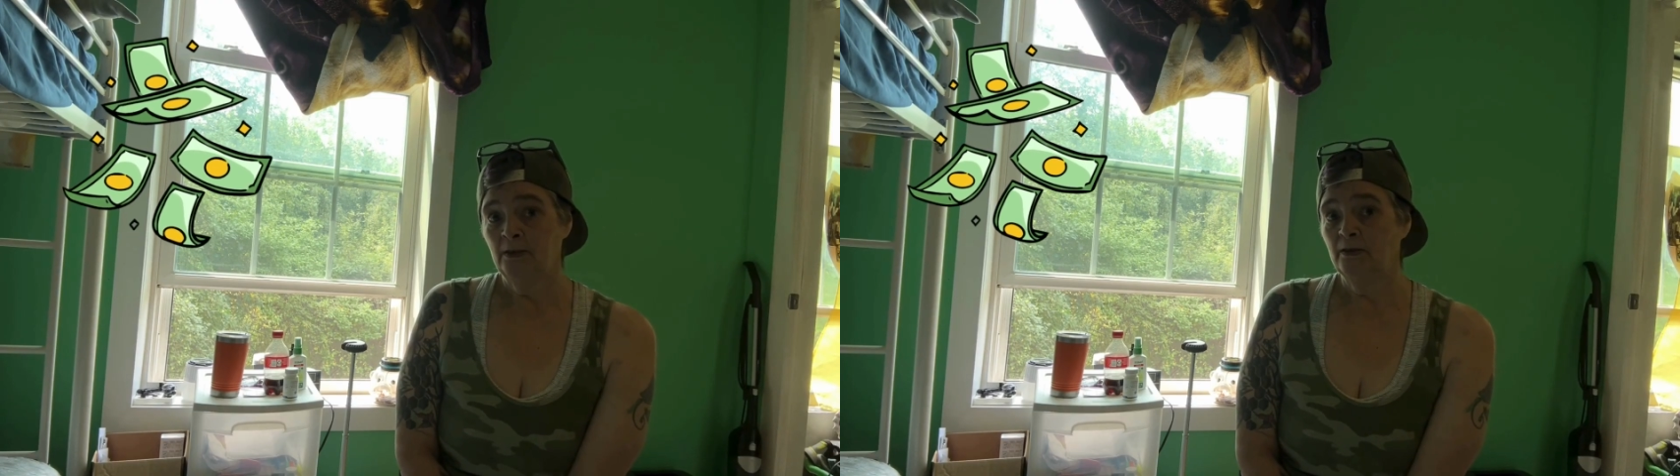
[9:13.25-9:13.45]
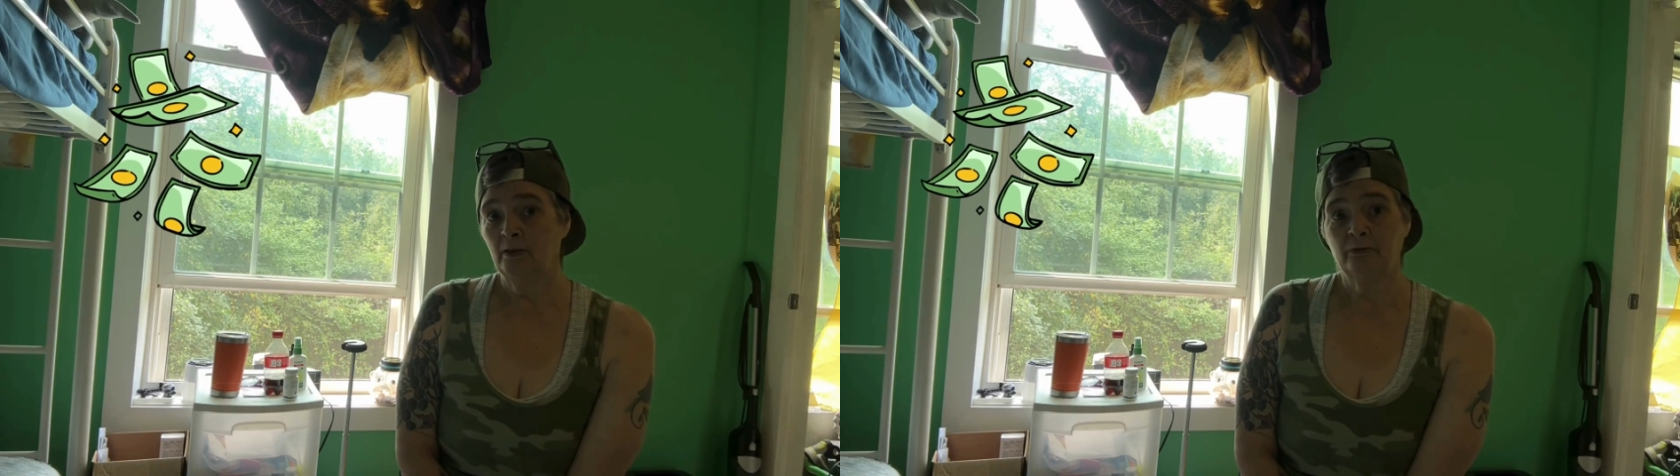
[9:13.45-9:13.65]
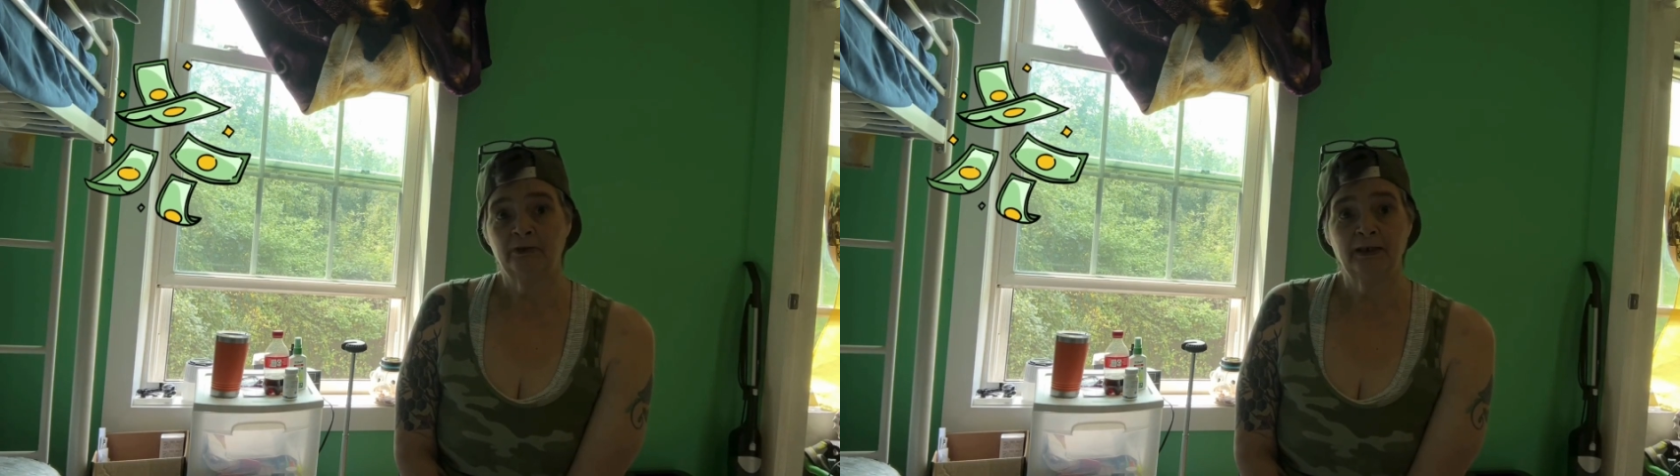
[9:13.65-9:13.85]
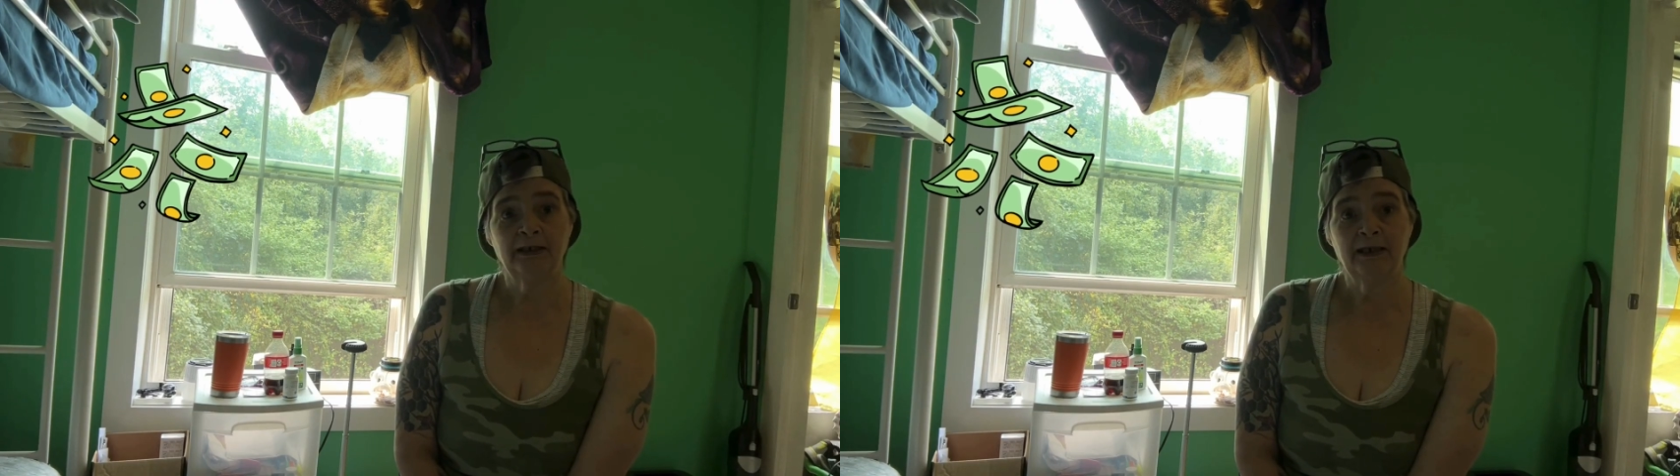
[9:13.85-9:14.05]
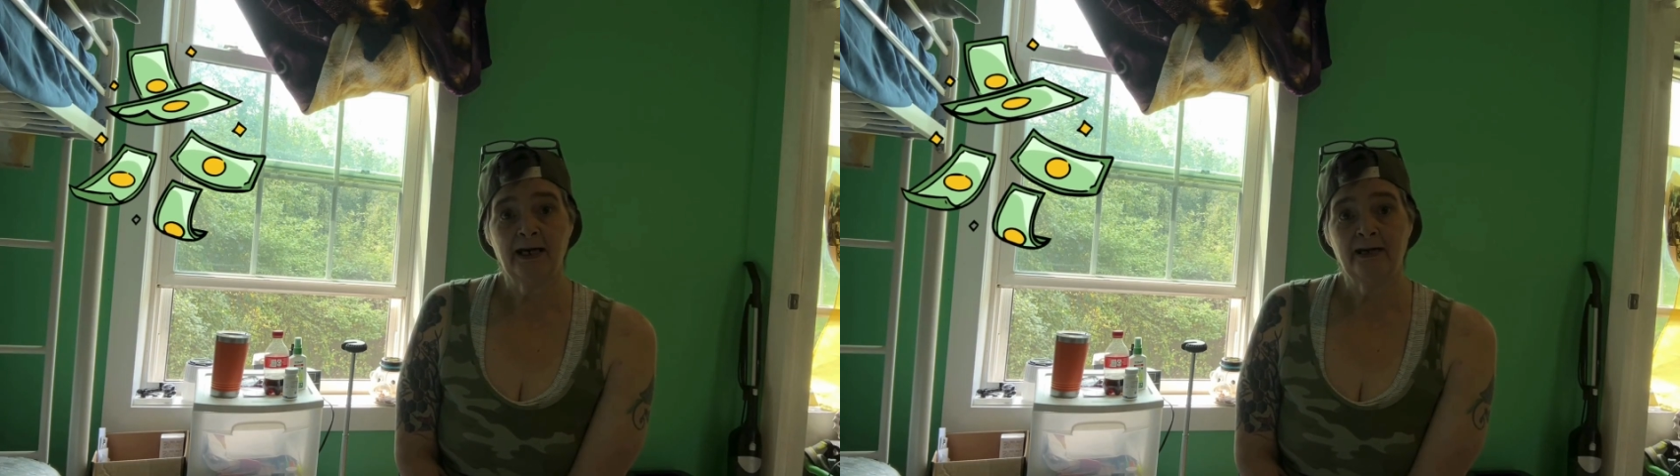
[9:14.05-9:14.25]
Don't think
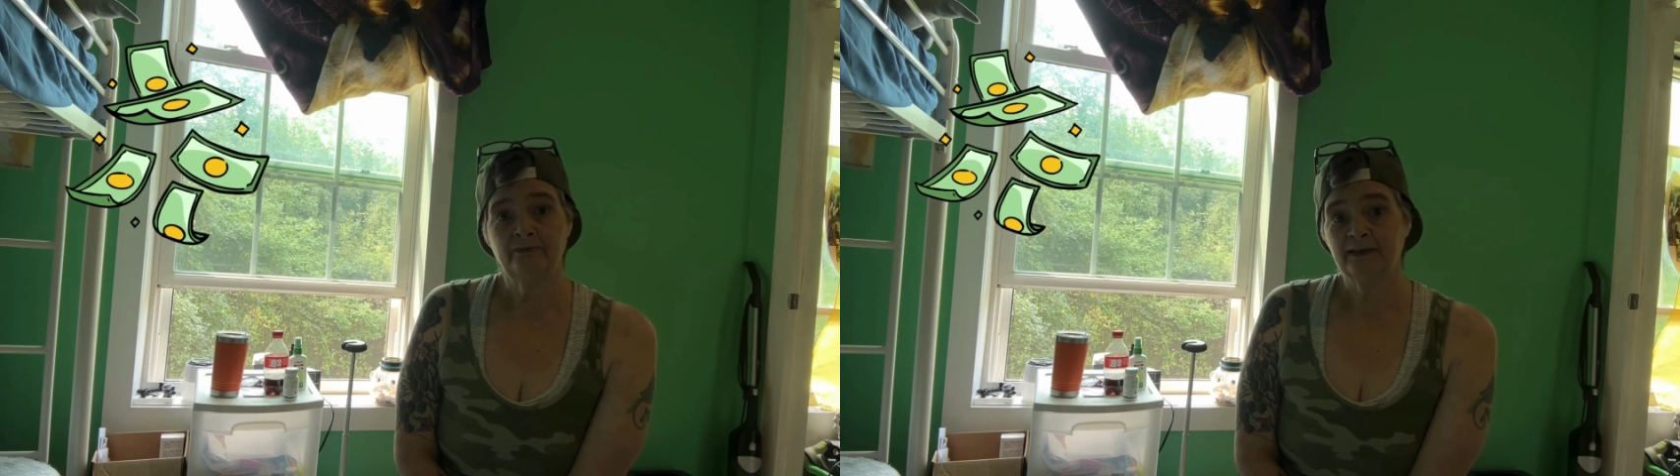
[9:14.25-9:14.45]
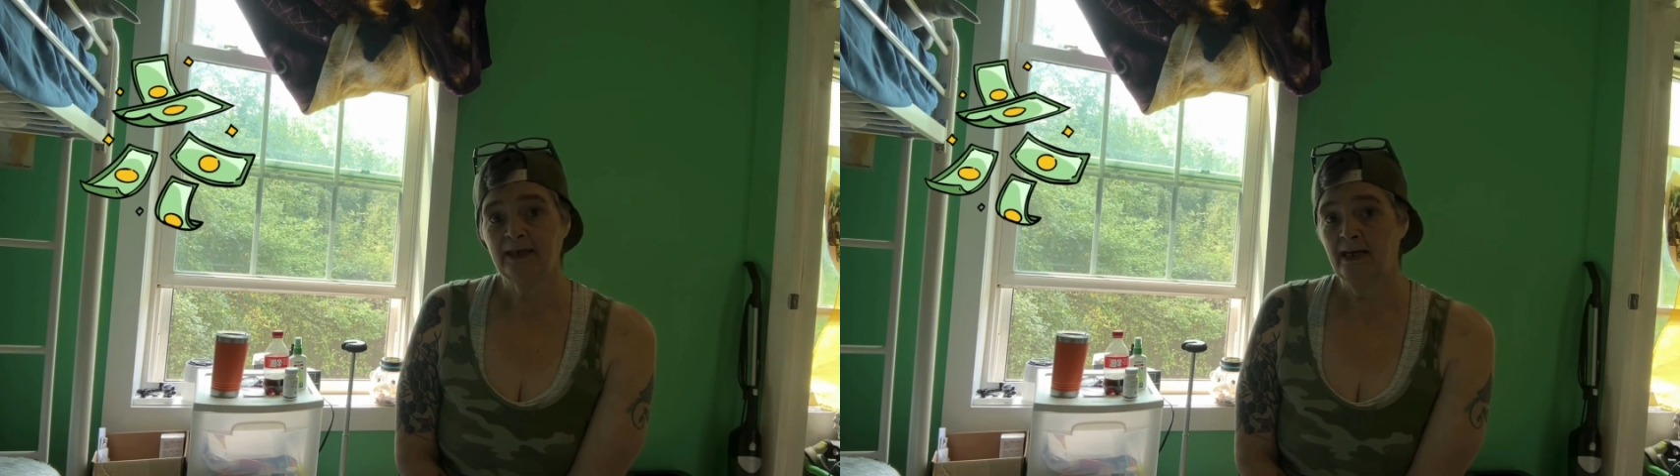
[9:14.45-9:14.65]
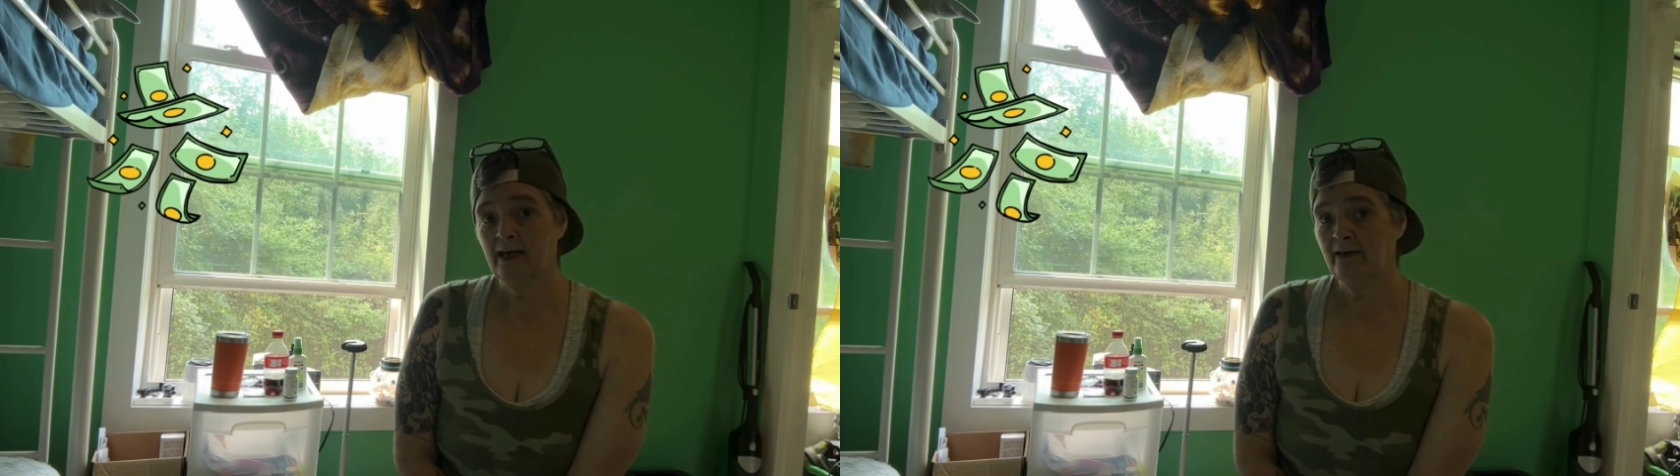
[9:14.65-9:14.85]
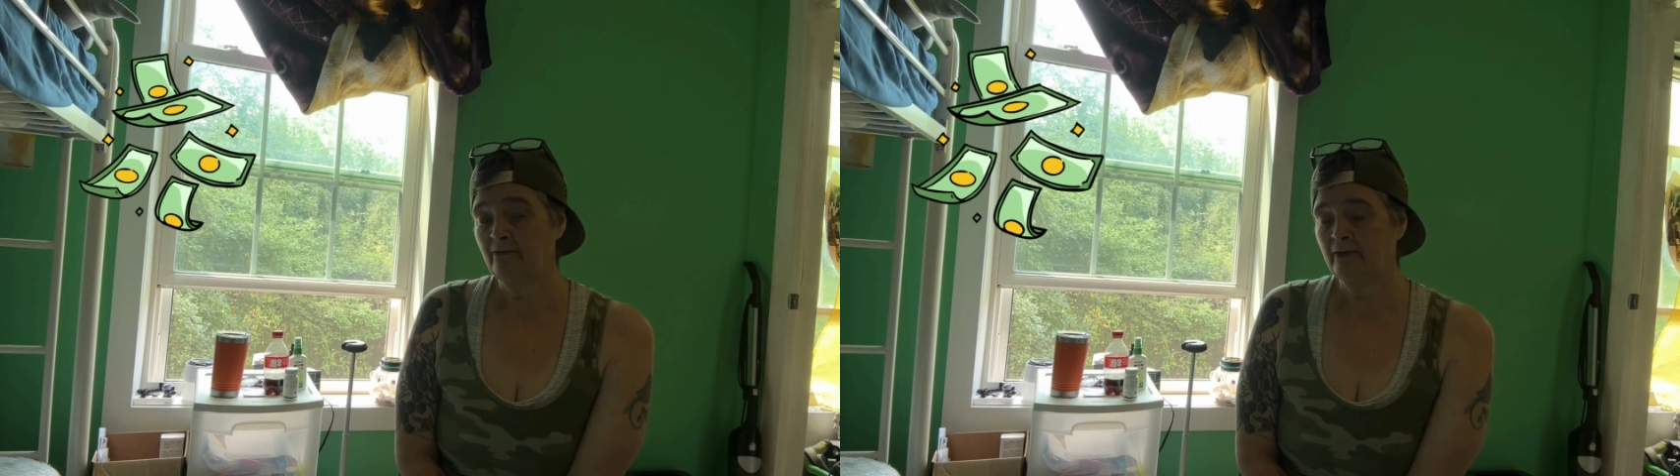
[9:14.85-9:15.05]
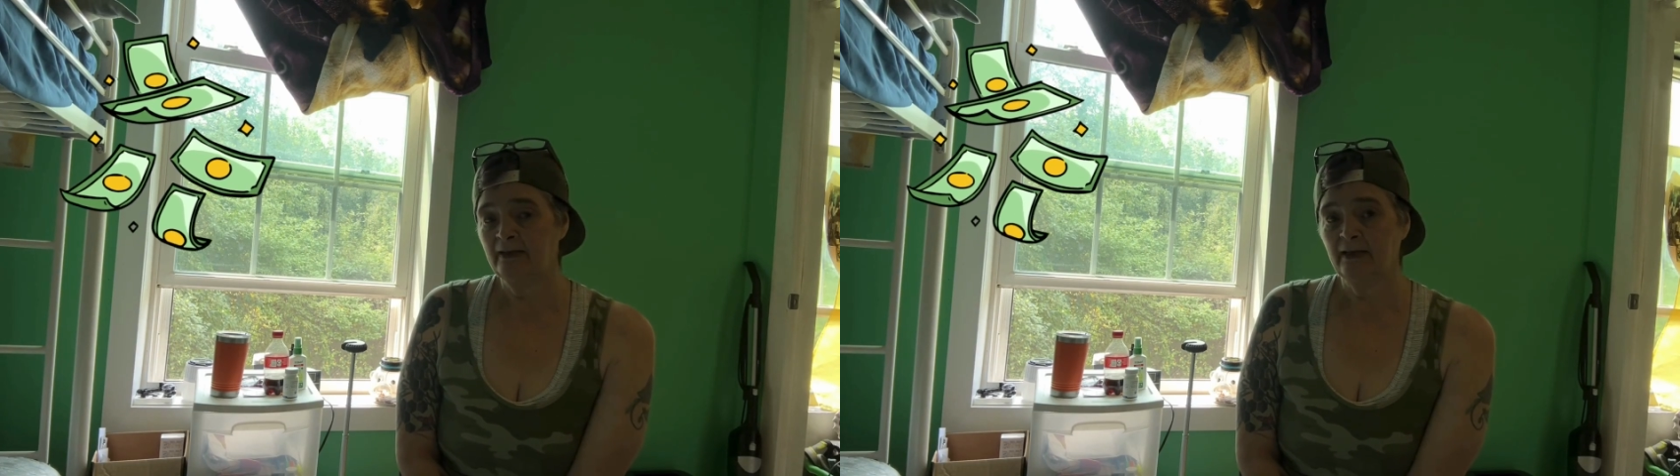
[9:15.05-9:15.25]
you have to get
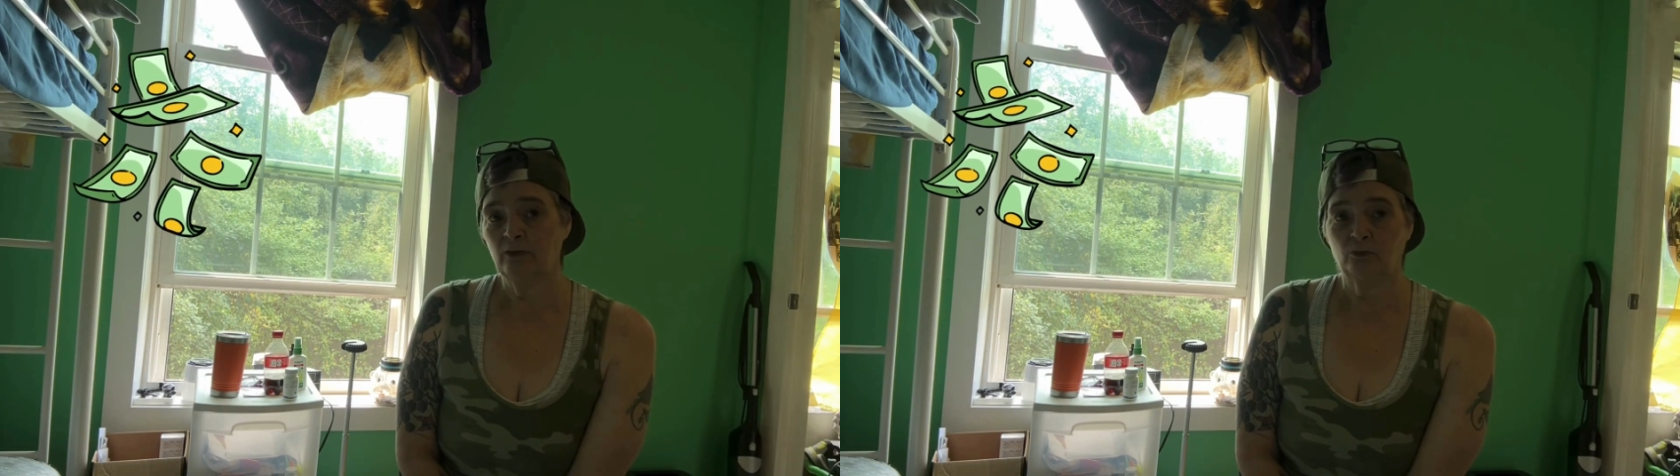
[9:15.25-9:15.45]
everything